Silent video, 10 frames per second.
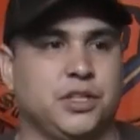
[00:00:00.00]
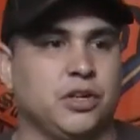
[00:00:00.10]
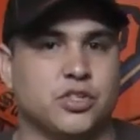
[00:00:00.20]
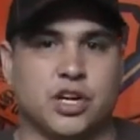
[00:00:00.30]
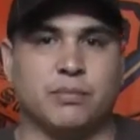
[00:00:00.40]

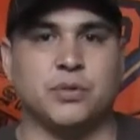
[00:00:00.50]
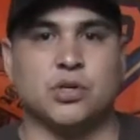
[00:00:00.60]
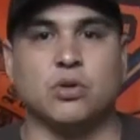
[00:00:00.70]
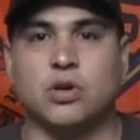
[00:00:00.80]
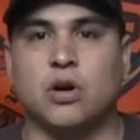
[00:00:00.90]
I drive
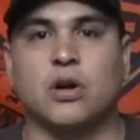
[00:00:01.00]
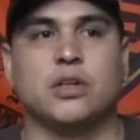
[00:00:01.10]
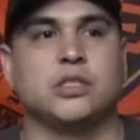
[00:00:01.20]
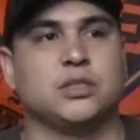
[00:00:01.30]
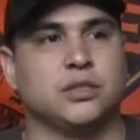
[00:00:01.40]
patrol
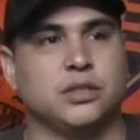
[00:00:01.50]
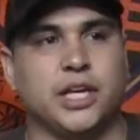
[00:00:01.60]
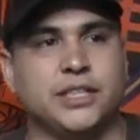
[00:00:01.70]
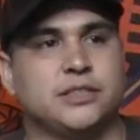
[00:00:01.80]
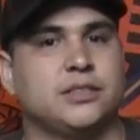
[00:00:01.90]
cars,
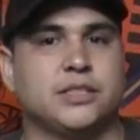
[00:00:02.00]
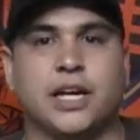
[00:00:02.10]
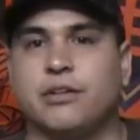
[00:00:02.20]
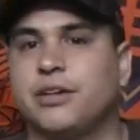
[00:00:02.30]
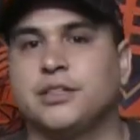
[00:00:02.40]
lights,
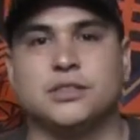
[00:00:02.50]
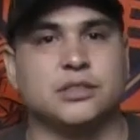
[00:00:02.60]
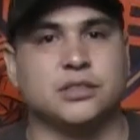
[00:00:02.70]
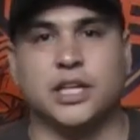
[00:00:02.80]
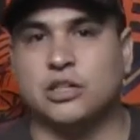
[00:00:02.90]

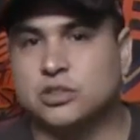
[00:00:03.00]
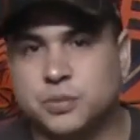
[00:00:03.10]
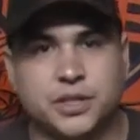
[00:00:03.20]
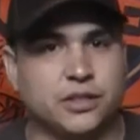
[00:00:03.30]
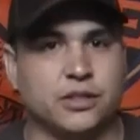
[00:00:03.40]
sirens,
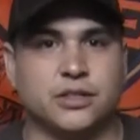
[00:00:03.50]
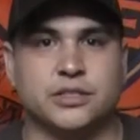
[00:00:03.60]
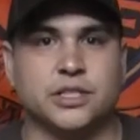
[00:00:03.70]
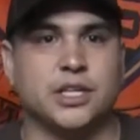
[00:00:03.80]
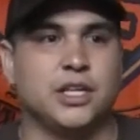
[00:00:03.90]

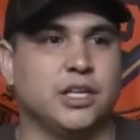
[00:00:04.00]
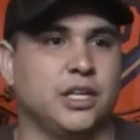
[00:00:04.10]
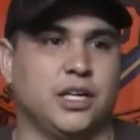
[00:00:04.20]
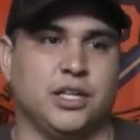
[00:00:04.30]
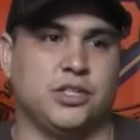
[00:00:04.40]
loudspeakers,
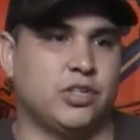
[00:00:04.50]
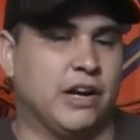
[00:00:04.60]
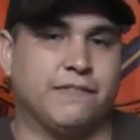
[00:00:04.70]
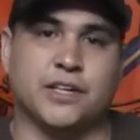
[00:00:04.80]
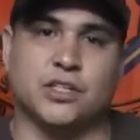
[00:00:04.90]

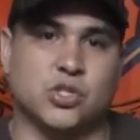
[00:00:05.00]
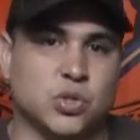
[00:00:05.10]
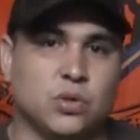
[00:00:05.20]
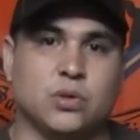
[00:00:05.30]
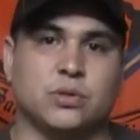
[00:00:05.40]
traffic
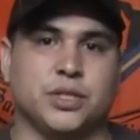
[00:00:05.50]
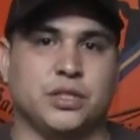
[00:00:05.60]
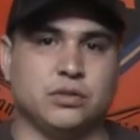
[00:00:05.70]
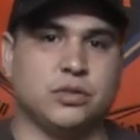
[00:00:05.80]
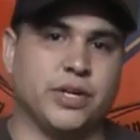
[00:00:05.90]
control,
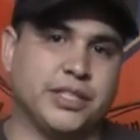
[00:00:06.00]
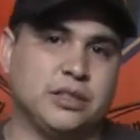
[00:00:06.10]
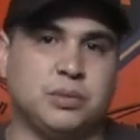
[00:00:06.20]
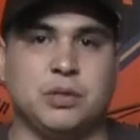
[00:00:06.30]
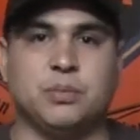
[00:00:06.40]

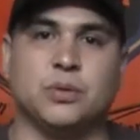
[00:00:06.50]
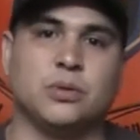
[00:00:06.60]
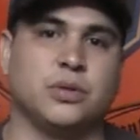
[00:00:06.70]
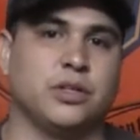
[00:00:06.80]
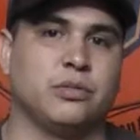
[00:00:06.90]
directing
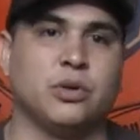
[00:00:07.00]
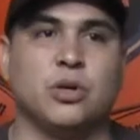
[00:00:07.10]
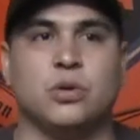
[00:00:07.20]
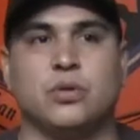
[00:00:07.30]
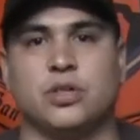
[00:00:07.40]
people on the
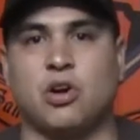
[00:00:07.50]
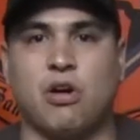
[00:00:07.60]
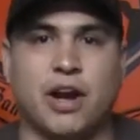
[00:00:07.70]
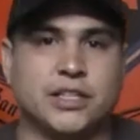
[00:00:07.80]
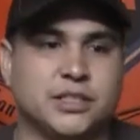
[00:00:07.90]
road,
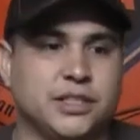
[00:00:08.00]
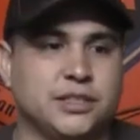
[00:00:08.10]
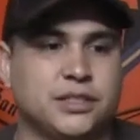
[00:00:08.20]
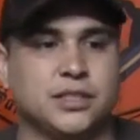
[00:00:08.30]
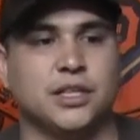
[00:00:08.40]
car
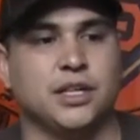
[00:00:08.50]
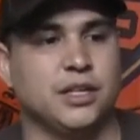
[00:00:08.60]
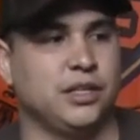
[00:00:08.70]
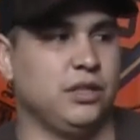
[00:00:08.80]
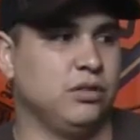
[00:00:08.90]
accidents,
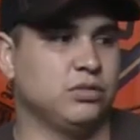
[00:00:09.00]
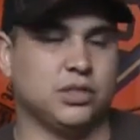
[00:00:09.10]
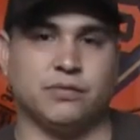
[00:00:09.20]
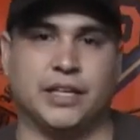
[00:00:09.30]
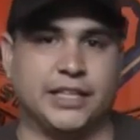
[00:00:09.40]

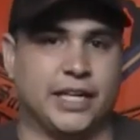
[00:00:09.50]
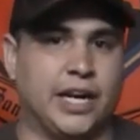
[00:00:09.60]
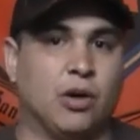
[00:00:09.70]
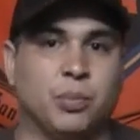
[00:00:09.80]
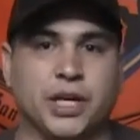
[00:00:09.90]
stuff like that,
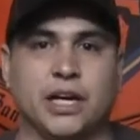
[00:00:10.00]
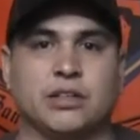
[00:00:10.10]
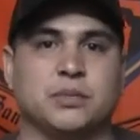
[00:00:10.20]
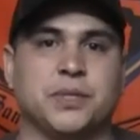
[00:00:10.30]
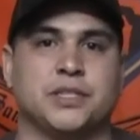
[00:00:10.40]
helping out
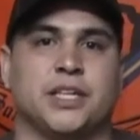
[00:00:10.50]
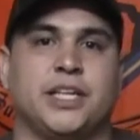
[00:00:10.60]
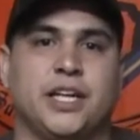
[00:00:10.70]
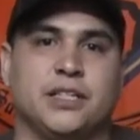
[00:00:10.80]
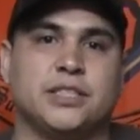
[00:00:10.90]
as best I
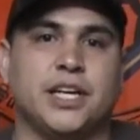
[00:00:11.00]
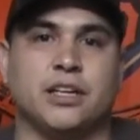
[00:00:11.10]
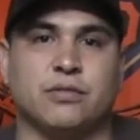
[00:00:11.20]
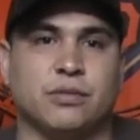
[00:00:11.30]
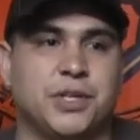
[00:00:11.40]
can, taking
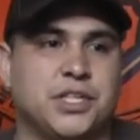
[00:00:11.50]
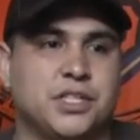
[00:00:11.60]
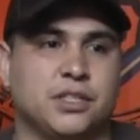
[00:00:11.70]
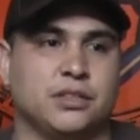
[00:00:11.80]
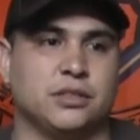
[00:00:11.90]

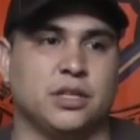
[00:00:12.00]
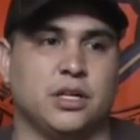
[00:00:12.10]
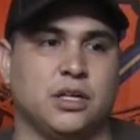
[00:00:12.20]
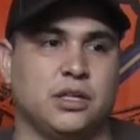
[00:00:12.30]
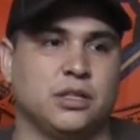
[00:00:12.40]
information,
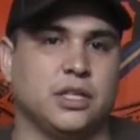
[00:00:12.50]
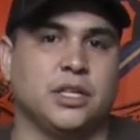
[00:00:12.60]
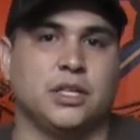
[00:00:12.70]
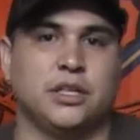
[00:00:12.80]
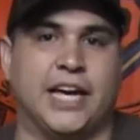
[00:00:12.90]

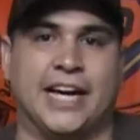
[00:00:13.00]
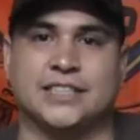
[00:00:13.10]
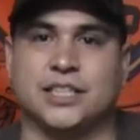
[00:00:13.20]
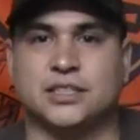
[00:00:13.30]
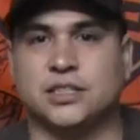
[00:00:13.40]
access